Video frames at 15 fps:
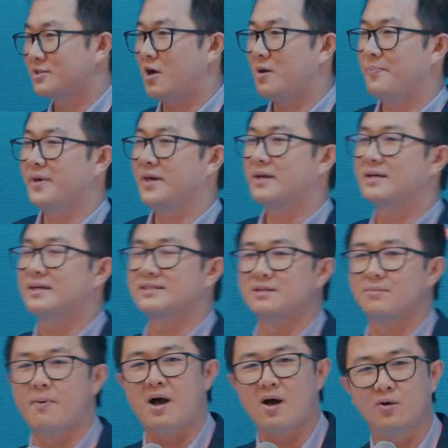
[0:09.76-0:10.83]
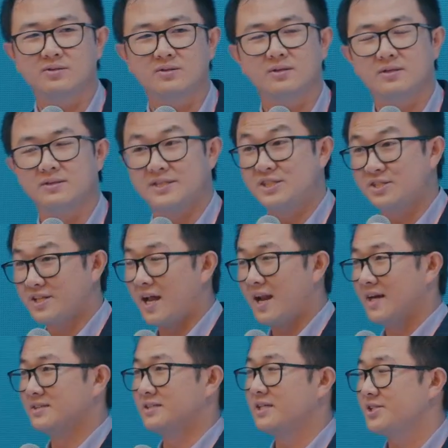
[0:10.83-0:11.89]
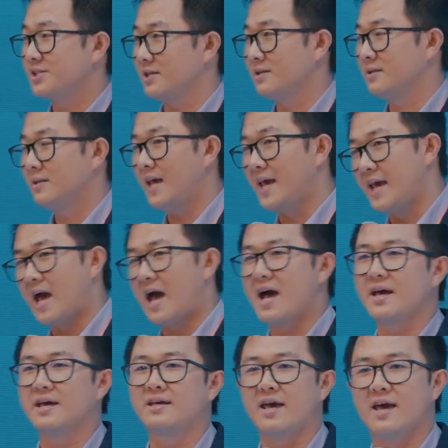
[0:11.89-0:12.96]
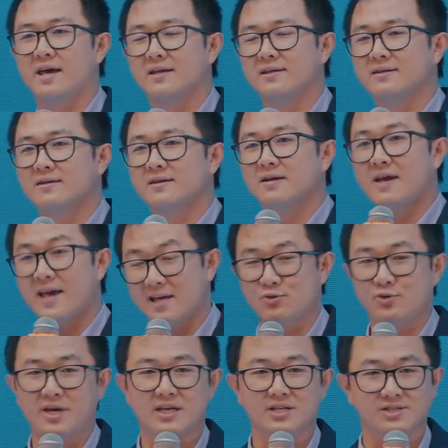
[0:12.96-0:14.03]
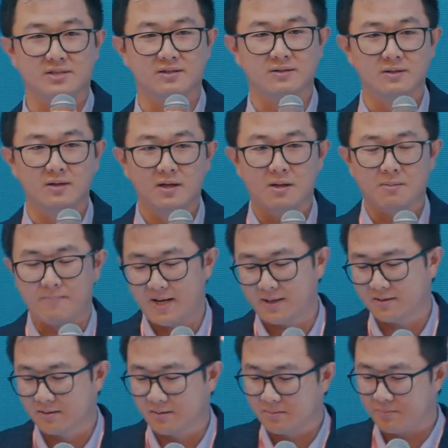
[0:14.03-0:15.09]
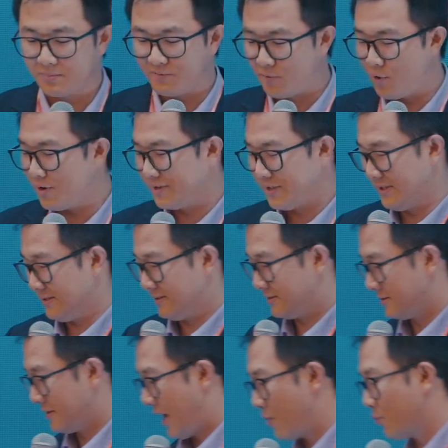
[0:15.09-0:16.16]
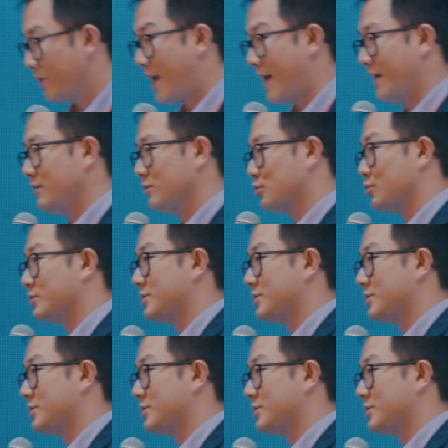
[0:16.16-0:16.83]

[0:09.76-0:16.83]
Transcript: topic is about digitalization, AI, and education. But before this, I would like to